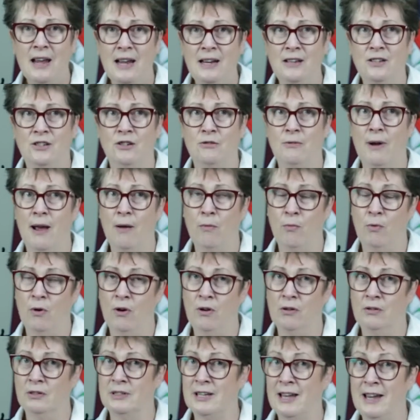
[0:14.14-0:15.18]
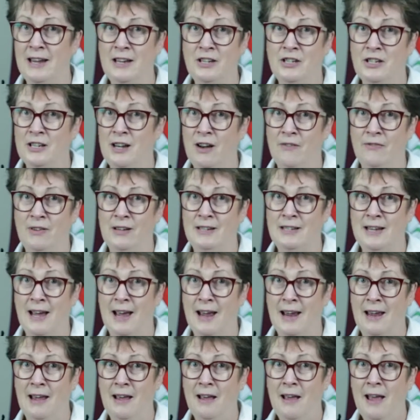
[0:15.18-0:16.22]
into our world each and every
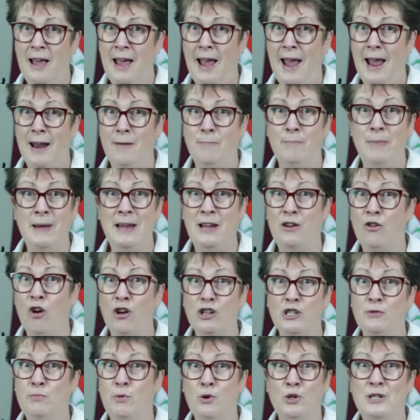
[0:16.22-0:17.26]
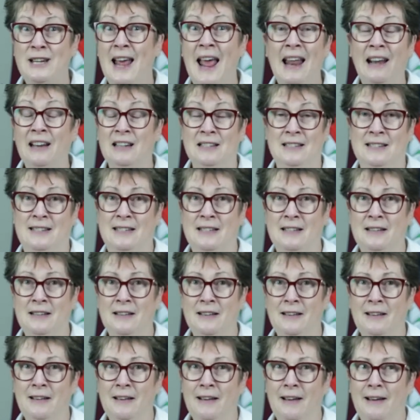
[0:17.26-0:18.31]
day and be gospel tellers
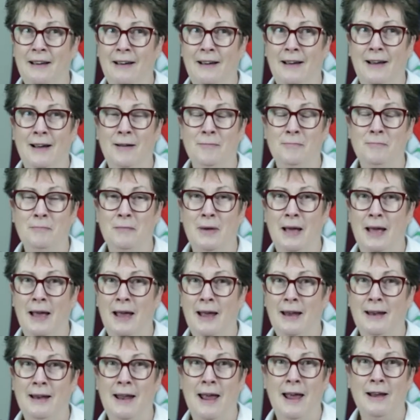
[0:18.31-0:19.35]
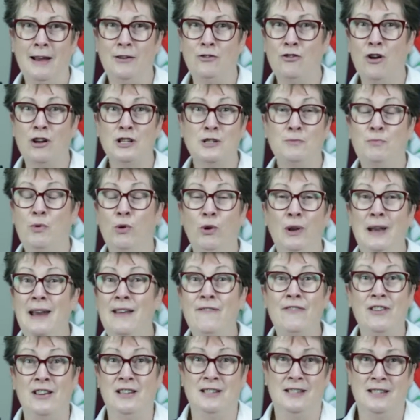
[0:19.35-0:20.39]
and gospel
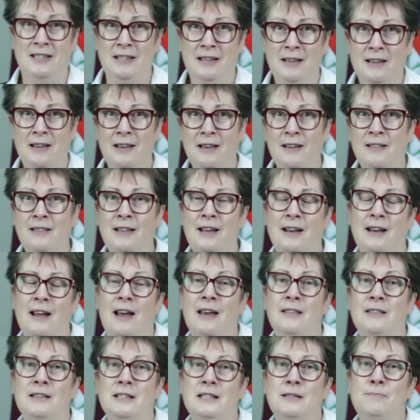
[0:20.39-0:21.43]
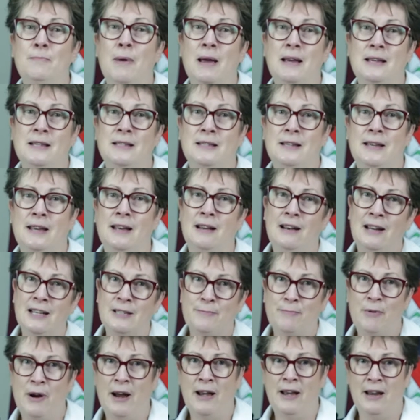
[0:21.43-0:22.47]
livers that others may see it. Let's
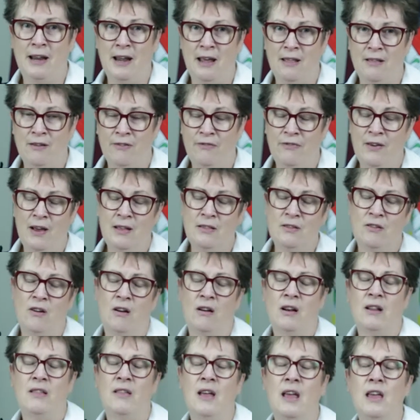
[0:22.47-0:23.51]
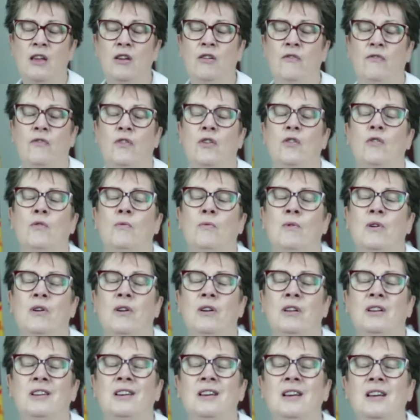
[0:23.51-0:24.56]
pray together. Father God, I thank you for your
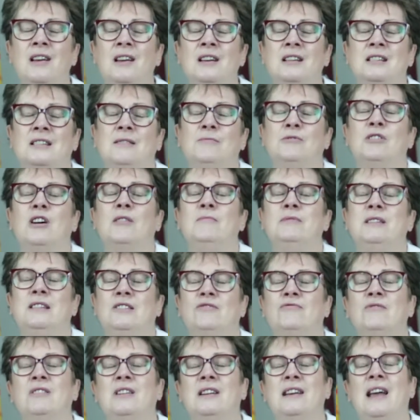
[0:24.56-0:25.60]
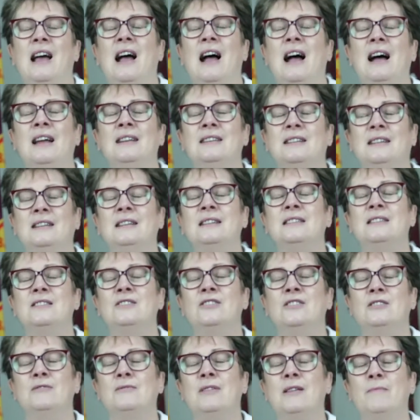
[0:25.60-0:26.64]
word. Sometimes it's really hard to listen
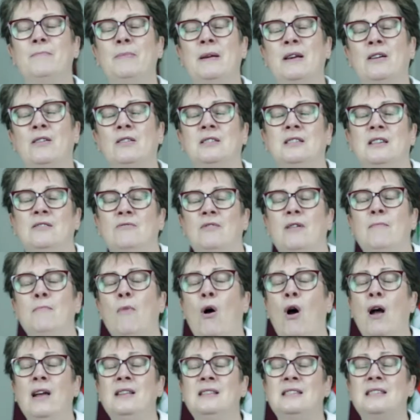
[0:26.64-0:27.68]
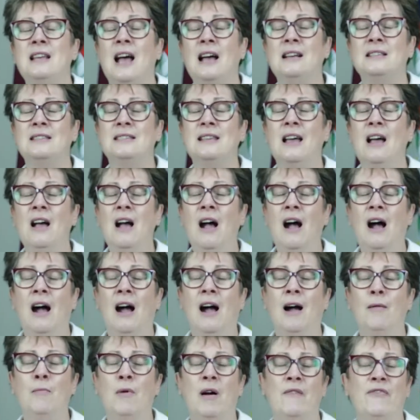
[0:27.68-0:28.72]
to it because it reminds us
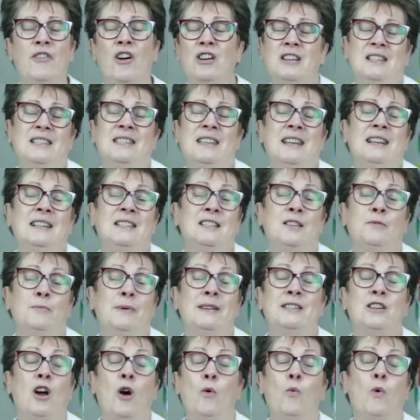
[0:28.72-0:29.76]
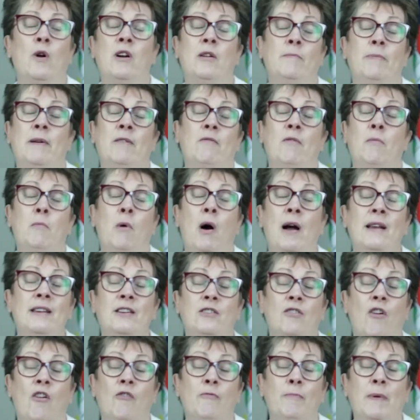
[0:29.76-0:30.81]
of those things that we don't want to be
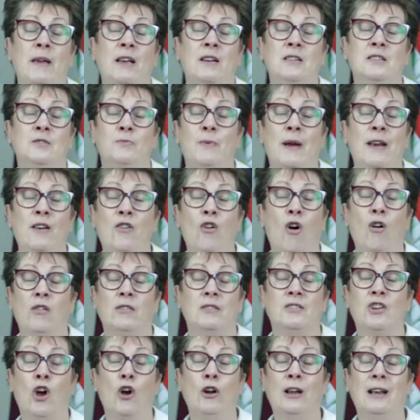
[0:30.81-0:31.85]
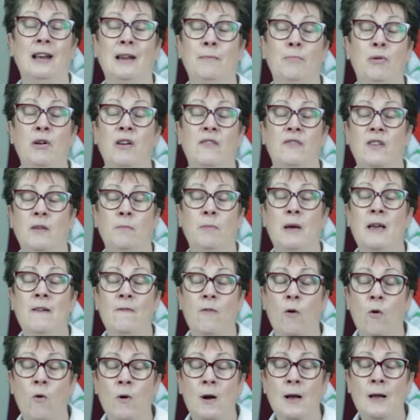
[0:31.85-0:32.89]
reminded of because we're not totally perfect
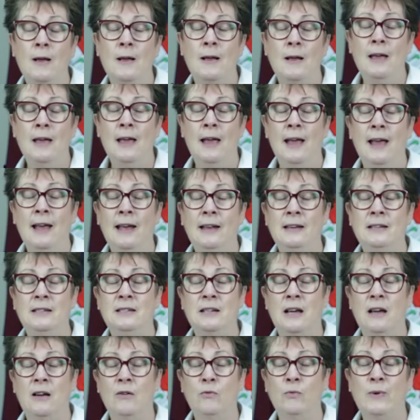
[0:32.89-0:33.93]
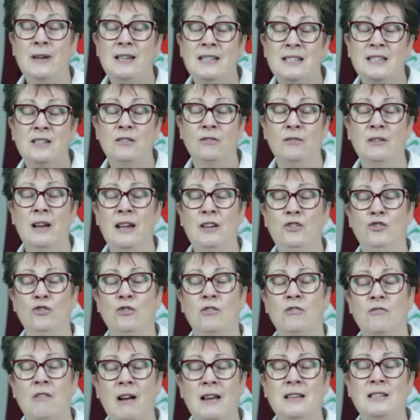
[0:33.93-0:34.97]
people. And we still need
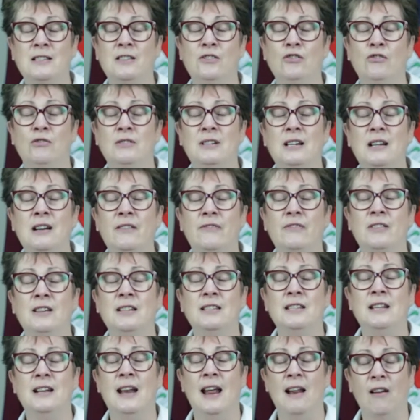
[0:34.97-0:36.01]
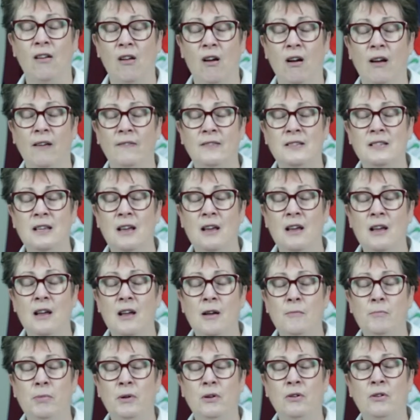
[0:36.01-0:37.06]
your grace and your deliverance in our lives.
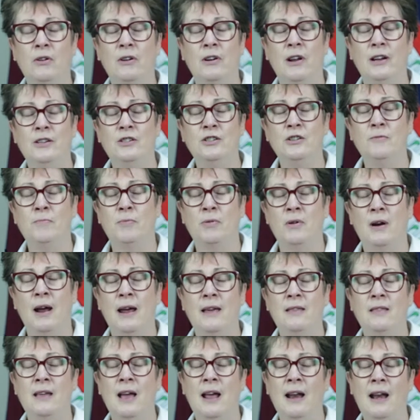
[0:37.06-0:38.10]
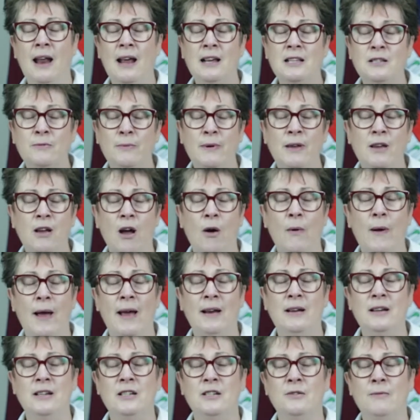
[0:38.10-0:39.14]
But Lord, I do pray that as we go
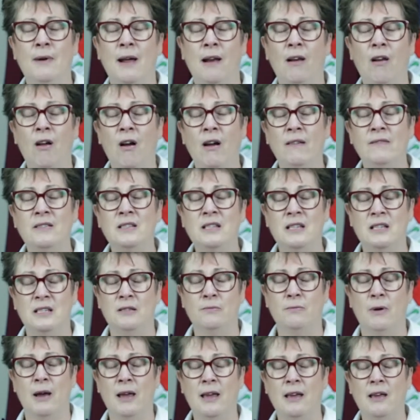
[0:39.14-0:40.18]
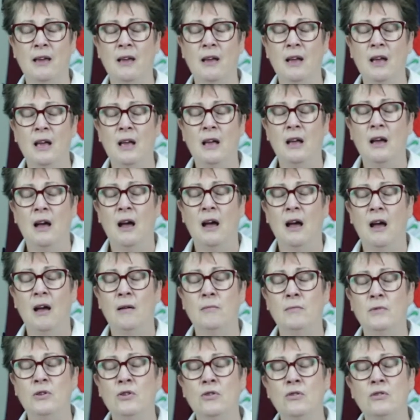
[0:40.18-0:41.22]
out into our lives this week,
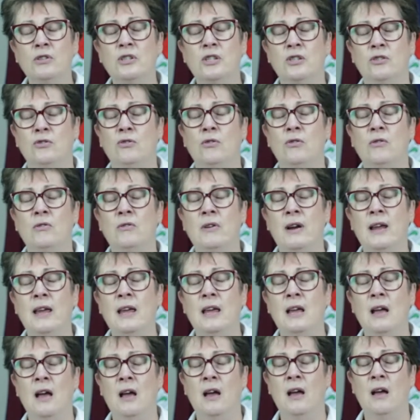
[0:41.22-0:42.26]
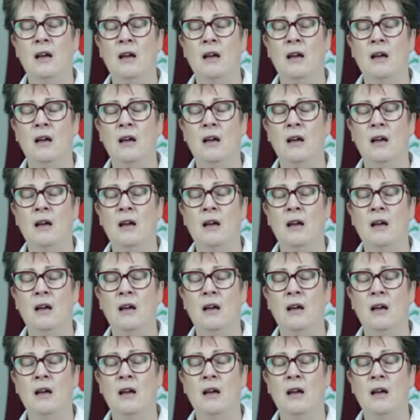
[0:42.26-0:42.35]
your story